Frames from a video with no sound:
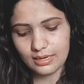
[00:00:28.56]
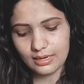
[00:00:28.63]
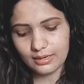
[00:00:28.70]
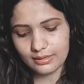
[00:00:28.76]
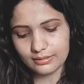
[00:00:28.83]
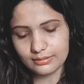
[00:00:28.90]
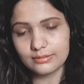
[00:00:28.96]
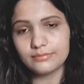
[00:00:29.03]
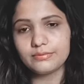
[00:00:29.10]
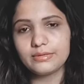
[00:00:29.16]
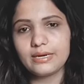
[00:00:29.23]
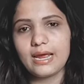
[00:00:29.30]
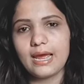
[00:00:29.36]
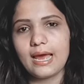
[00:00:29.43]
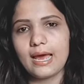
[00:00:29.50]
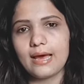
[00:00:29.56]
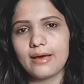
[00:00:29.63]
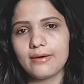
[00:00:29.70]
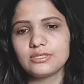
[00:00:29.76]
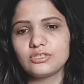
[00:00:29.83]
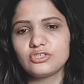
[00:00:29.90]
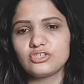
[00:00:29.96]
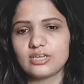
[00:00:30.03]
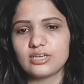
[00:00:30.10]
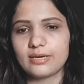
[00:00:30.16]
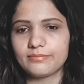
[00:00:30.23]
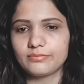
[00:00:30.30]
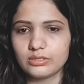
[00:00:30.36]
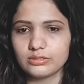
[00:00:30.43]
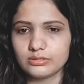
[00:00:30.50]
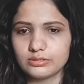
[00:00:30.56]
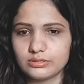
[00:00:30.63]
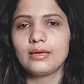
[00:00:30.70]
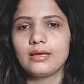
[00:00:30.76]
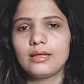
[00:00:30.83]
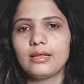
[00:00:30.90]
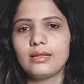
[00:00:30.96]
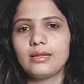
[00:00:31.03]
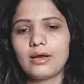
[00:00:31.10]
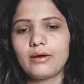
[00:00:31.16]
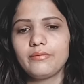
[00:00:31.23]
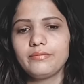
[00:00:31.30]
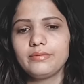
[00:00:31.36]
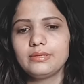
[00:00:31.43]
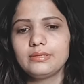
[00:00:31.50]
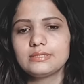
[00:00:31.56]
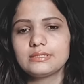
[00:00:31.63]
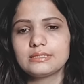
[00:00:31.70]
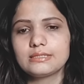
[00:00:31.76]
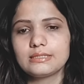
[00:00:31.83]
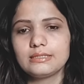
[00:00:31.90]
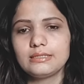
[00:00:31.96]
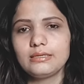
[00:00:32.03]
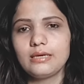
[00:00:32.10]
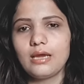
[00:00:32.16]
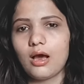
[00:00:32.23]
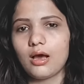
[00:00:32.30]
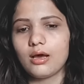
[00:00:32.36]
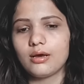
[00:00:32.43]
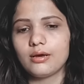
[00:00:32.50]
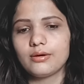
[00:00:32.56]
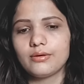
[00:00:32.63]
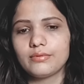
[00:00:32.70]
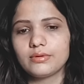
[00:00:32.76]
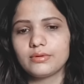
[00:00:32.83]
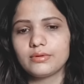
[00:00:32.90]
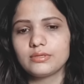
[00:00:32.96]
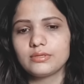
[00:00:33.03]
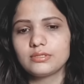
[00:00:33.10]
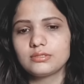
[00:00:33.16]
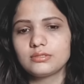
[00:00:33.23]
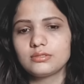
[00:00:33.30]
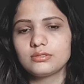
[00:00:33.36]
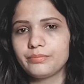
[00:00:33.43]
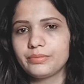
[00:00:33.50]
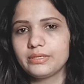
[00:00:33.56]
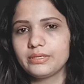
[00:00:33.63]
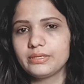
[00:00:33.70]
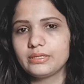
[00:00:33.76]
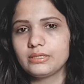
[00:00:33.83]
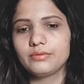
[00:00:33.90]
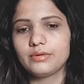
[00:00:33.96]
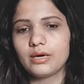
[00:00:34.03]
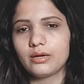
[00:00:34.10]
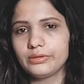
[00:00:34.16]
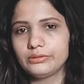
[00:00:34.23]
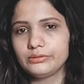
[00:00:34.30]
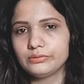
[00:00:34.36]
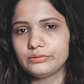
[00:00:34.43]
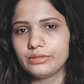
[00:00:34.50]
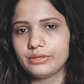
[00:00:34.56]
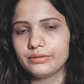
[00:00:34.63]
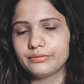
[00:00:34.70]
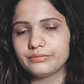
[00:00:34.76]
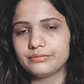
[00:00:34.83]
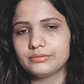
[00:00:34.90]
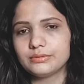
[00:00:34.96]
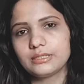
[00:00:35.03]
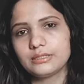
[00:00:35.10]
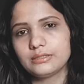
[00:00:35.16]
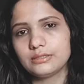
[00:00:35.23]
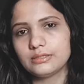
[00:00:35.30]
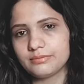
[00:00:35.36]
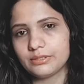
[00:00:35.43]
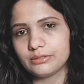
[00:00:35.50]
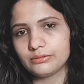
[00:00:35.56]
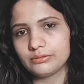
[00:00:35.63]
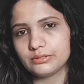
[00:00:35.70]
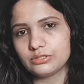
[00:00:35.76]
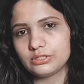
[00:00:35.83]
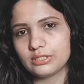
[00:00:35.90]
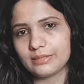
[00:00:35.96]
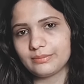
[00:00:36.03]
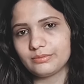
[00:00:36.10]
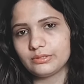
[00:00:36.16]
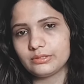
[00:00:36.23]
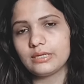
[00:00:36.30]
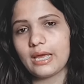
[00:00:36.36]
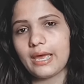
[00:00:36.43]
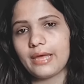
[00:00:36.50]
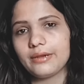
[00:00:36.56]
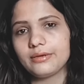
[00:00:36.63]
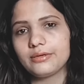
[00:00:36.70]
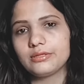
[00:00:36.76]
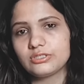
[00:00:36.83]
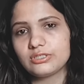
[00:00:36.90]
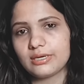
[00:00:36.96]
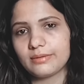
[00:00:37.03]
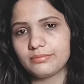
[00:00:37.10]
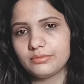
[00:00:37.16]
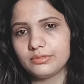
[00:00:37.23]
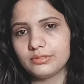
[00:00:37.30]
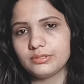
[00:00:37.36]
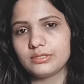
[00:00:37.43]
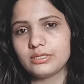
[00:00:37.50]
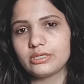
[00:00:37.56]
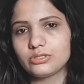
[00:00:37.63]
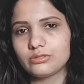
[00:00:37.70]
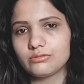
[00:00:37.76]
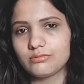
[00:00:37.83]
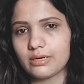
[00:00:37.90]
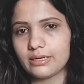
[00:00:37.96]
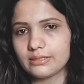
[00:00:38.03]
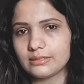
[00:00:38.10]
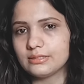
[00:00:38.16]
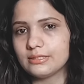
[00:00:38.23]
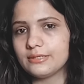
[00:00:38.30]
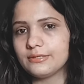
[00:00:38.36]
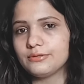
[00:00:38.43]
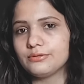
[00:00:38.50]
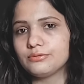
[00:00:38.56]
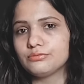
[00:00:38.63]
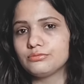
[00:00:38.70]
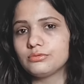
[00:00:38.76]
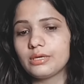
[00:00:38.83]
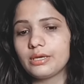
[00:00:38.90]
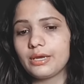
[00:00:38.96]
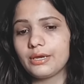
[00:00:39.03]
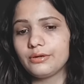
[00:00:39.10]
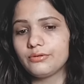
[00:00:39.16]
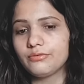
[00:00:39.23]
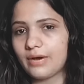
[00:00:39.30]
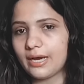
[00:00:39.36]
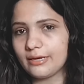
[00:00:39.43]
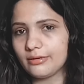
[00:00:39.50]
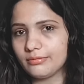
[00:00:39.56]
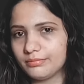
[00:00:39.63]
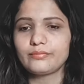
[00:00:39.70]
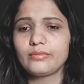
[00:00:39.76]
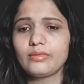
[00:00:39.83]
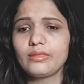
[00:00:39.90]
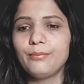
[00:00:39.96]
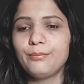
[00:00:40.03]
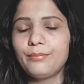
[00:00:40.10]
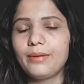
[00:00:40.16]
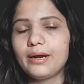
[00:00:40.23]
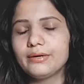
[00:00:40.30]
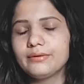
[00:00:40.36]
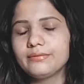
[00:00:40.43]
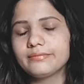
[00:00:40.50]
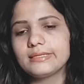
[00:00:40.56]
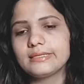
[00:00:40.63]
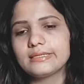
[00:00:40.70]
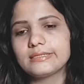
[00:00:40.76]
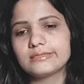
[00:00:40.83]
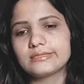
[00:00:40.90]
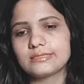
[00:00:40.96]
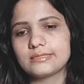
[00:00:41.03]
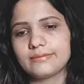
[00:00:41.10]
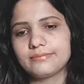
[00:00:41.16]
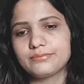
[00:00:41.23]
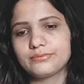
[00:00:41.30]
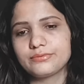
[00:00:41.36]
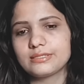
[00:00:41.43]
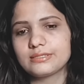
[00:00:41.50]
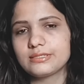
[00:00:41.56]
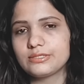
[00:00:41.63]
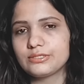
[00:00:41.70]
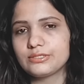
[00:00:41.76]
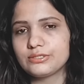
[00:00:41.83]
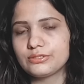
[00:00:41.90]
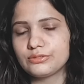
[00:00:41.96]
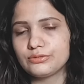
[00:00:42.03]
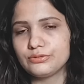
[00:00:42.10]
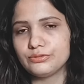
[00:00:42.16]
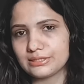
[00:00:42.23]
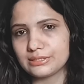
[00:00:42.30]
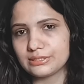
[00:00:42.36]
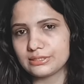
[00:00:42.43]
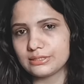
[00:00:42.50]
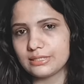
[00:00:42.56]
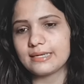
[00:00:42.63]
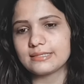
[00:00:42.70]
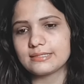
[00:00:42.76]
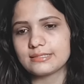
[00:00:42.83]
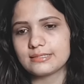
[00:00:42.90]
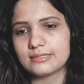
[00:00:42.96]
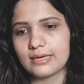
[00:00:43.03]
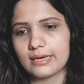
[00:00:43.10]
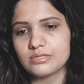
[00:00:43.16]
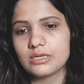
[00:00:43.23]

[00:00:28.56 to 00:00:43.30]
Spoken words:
Here we have the chapter content. Now we'll see what's the topic we are going to cover in this particular chapter, and this chapter is divided into five parts. Part 1 is life processes, nutrition and its types.